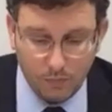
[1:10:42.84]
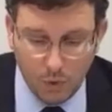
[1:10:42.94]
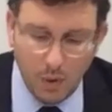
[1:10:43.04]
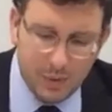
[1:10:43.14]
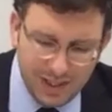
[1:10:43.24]

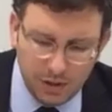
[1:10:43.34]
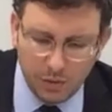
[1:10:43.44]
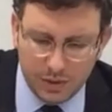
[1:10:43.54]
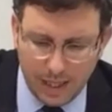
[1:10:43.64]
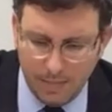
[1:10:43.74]
Well, we didn't
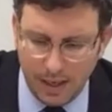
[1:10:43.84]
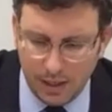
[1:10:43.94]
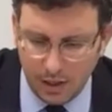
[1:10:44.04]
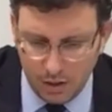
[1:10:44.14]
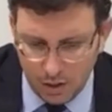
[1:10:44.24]
lose that
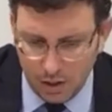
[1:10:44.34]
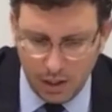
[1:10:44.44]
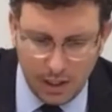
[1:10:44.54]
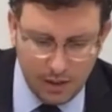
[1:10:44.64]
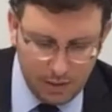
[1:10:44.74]
many
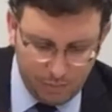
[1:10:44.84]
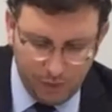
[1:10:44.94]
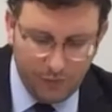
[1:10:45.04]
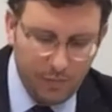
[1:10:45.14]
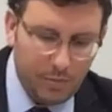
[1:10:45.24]

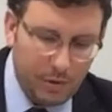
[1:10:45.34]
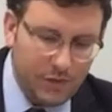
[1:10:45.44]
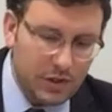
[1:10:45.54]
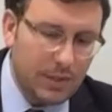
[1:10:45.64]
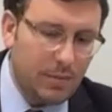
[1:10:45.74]
from the
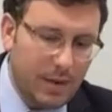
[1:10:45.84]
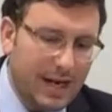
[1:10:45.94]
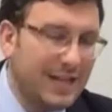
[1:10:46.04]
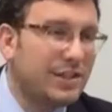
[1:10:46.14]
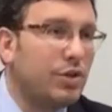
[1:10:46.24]
previous number, but I
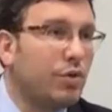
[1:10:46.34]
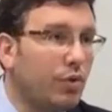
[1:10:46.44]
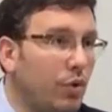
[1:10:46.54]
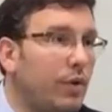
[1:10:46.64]
guess it grew